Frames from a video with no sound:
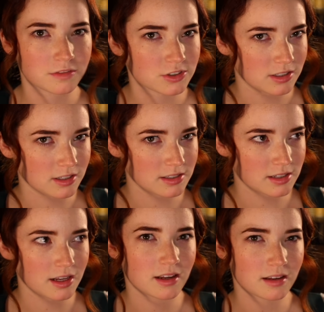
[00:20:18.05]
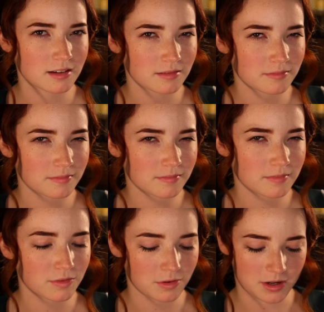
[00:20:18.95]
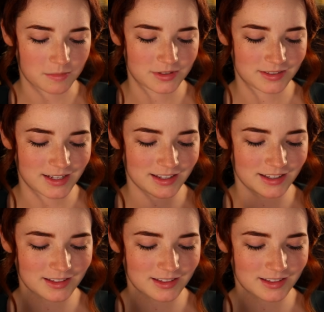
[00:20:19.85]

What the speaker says: shillings a night, if I'm not mistaken.